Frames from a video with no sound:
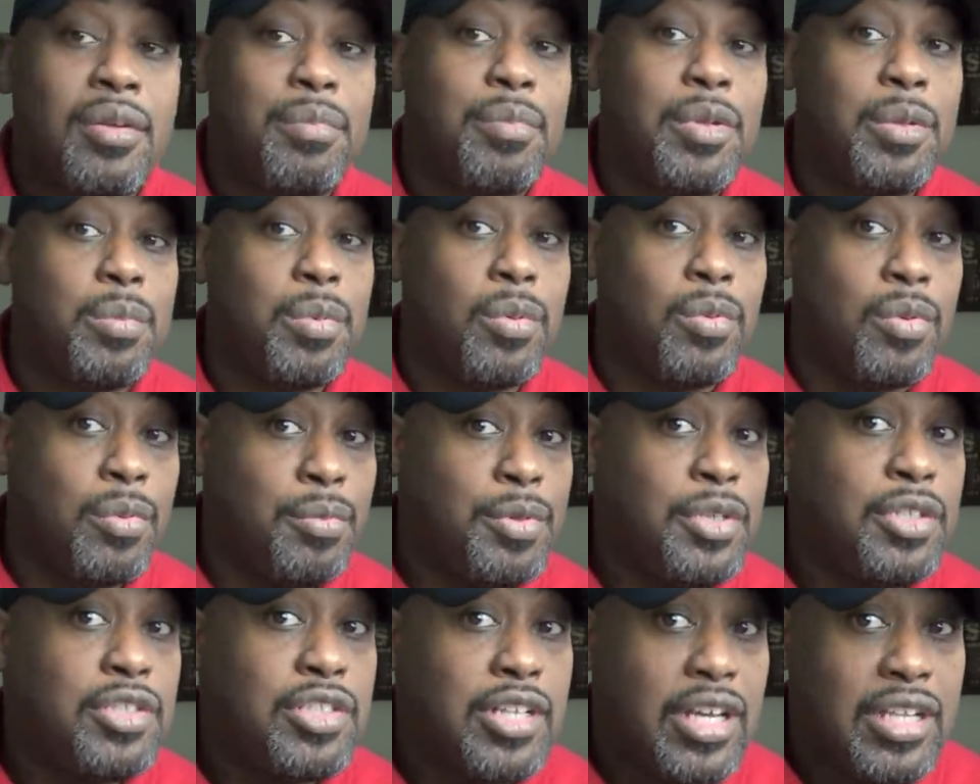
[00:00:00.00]
People will
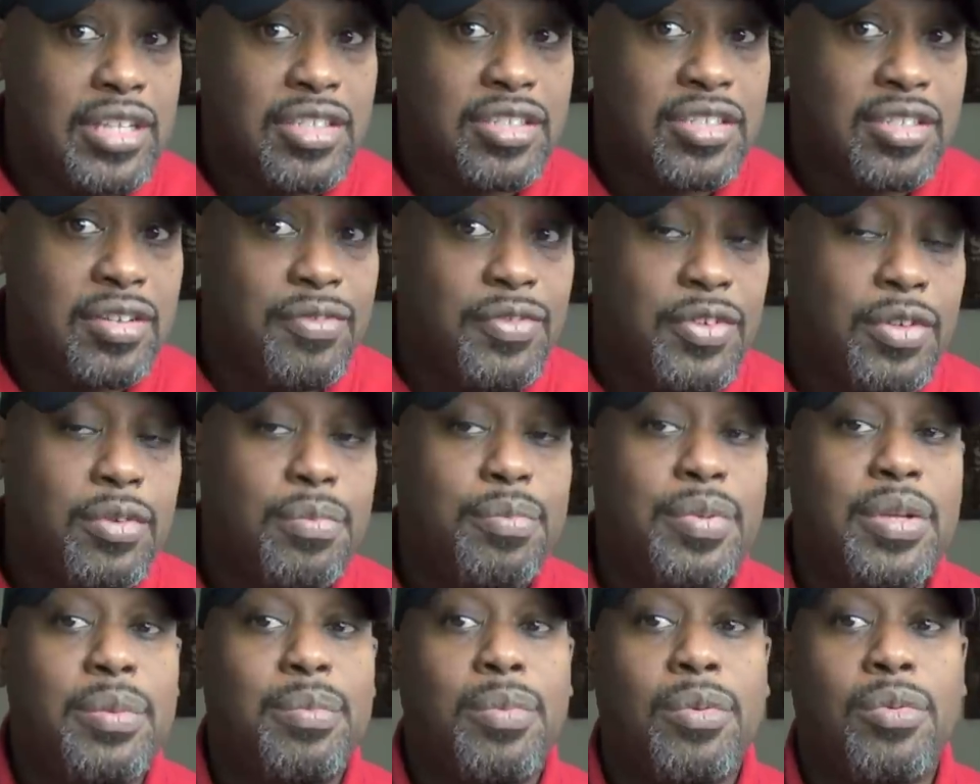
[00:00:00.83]
be jealous of you.
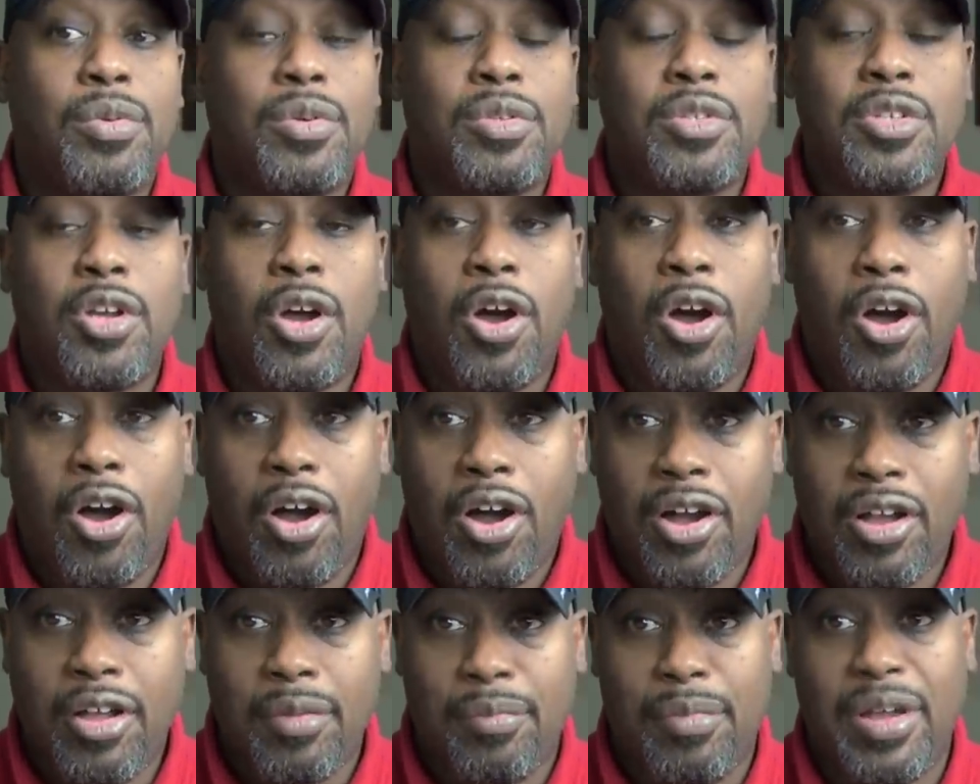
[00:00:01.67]
People will
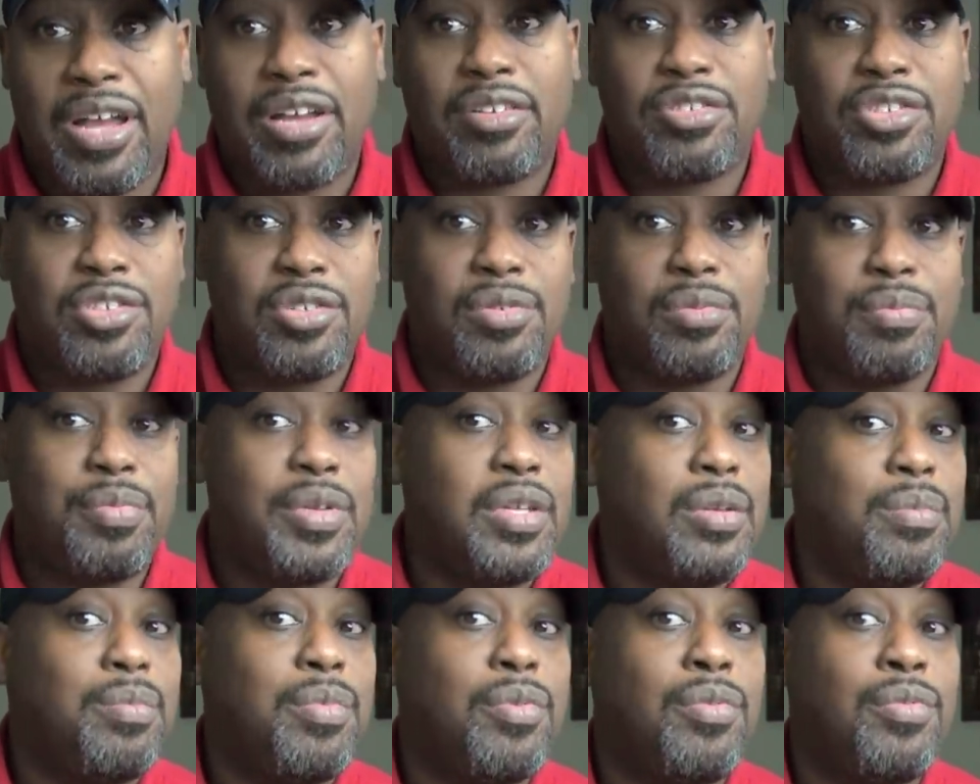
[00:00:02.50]
talk about you.
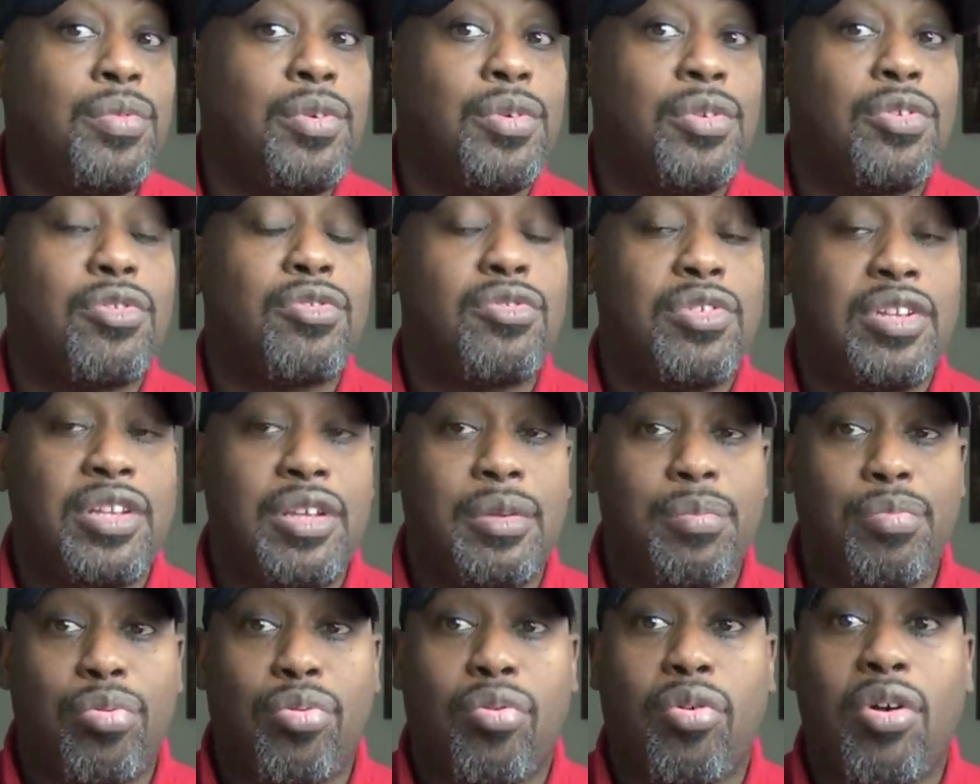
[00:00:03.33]
People will
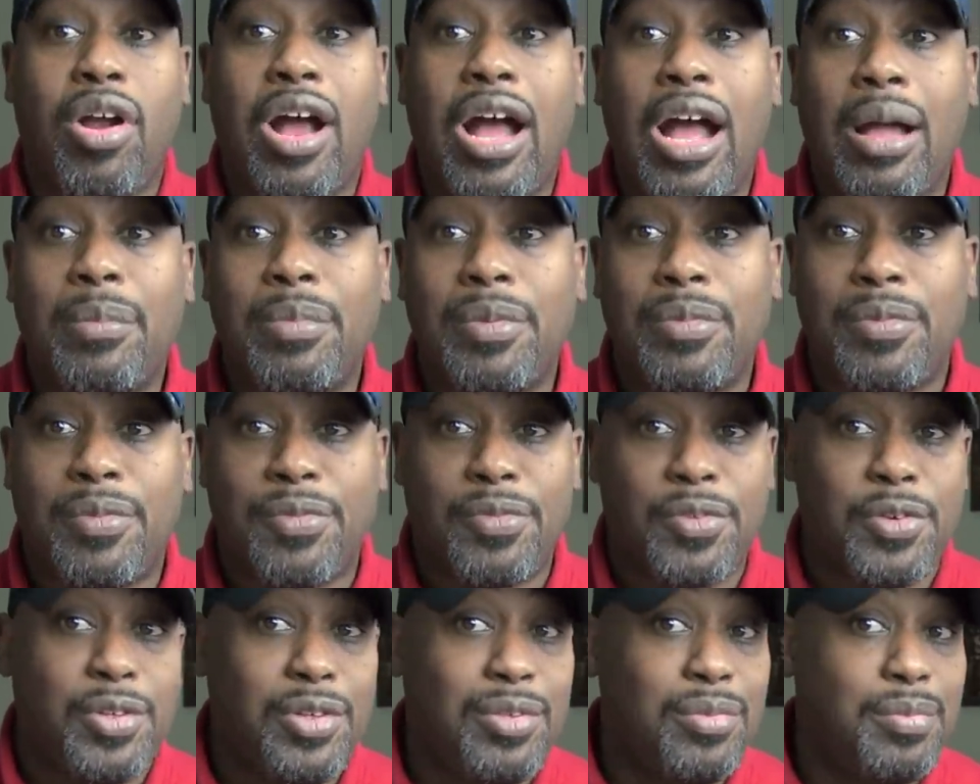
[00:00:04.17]
create problems
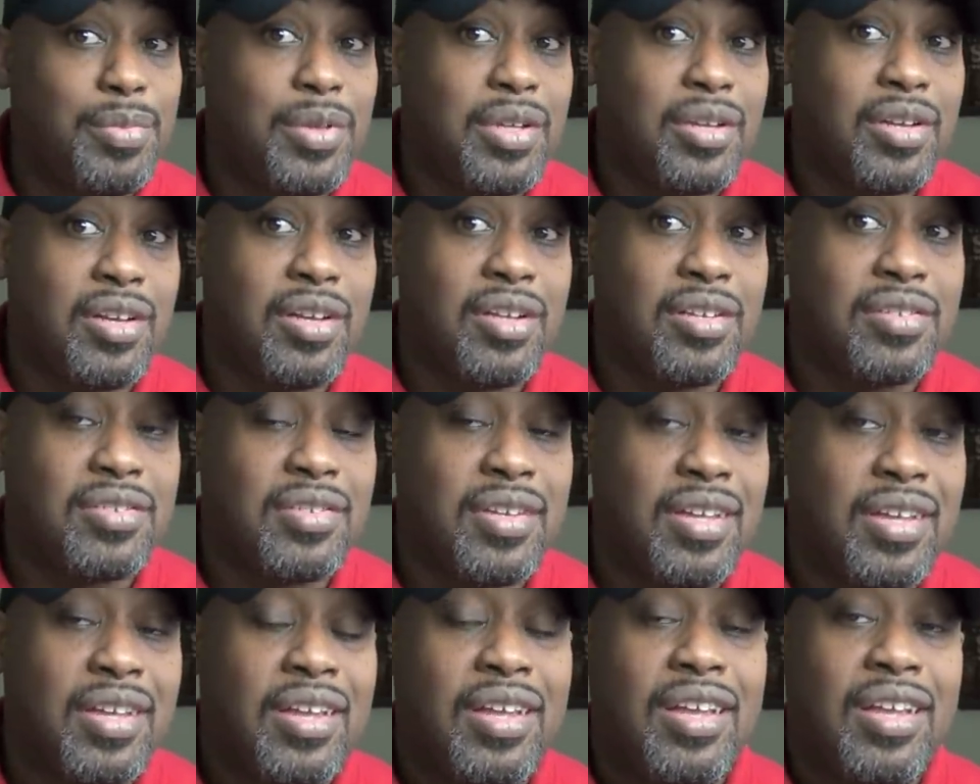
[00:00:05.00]
for you because,
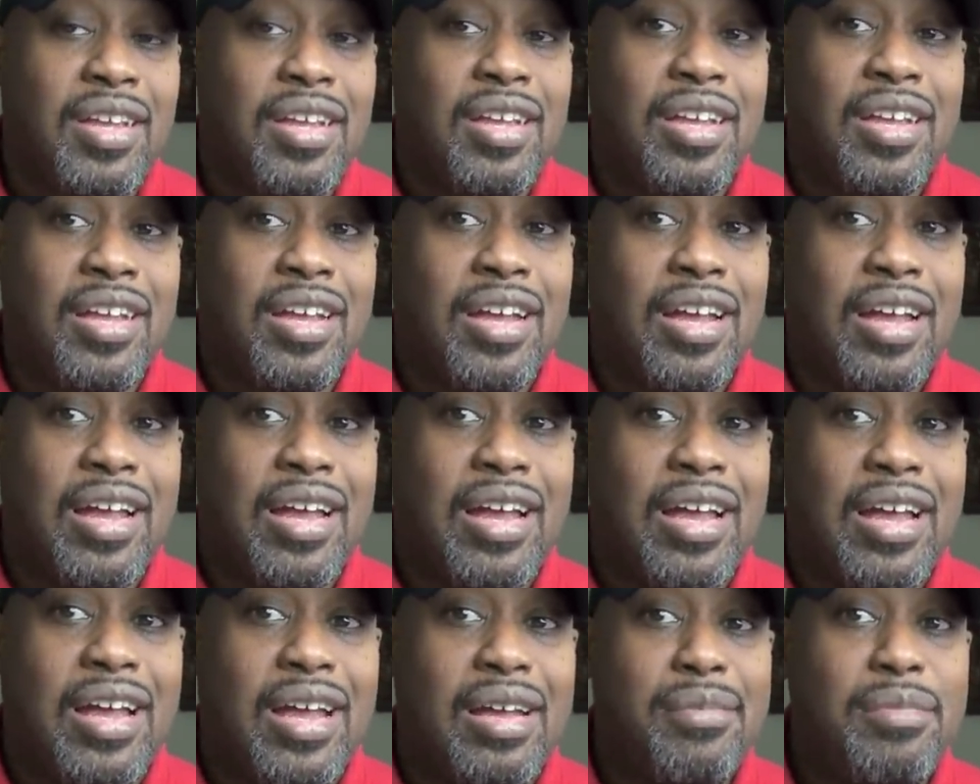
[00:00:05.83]

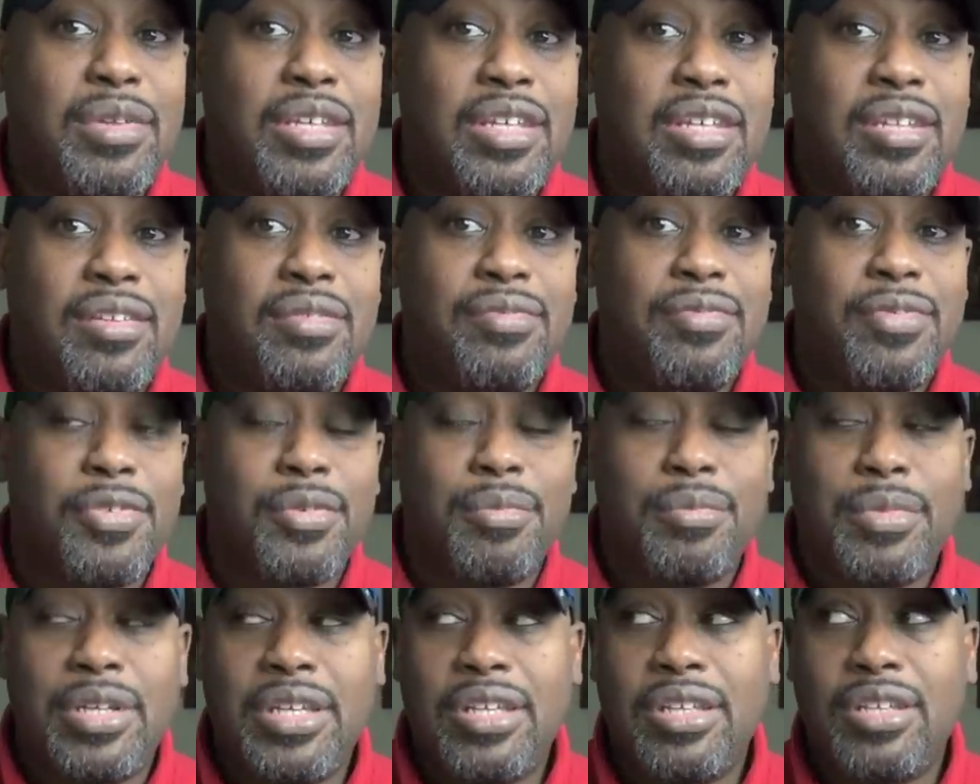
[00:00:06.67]
I mean, for
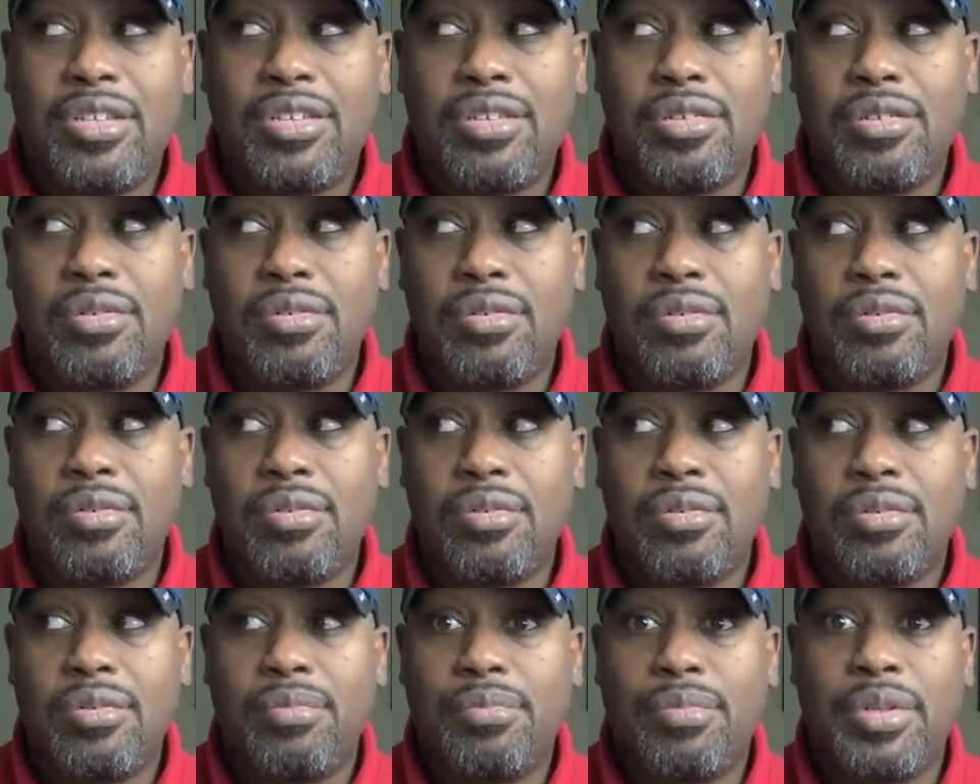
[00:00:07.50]
me
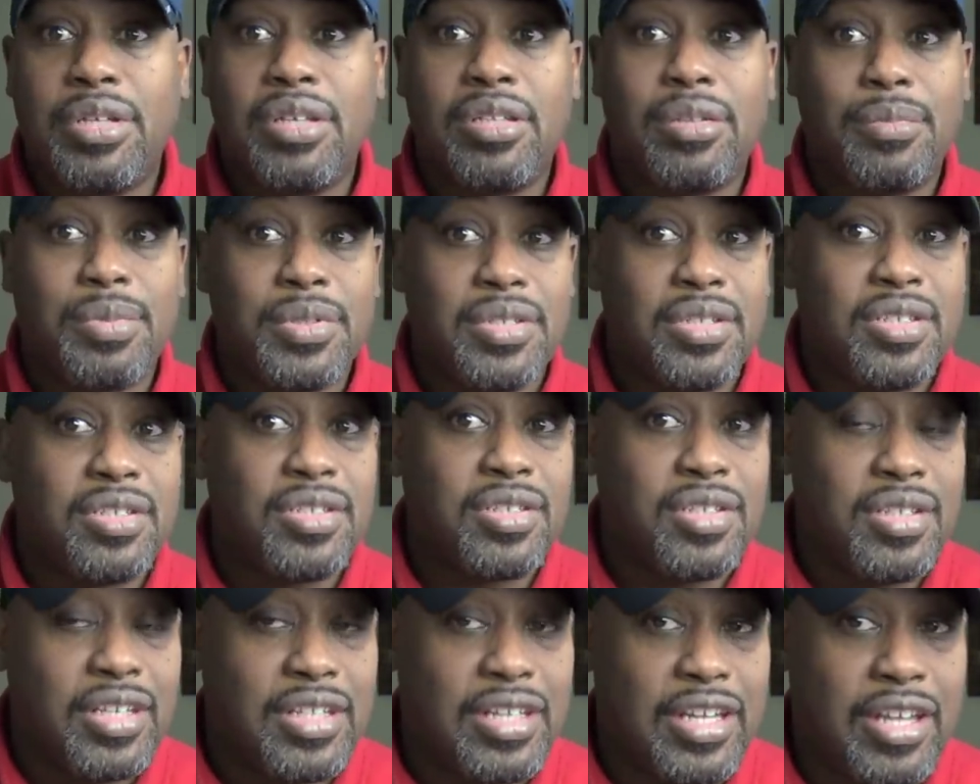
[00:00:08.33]
to be in the
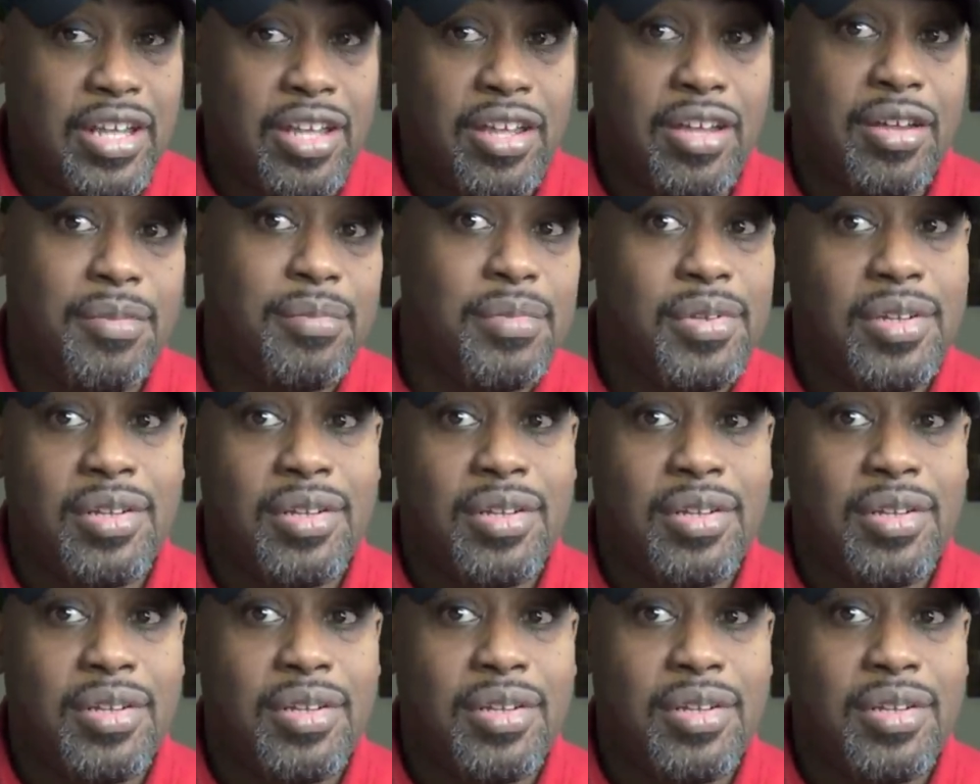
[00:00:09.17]
position that I am,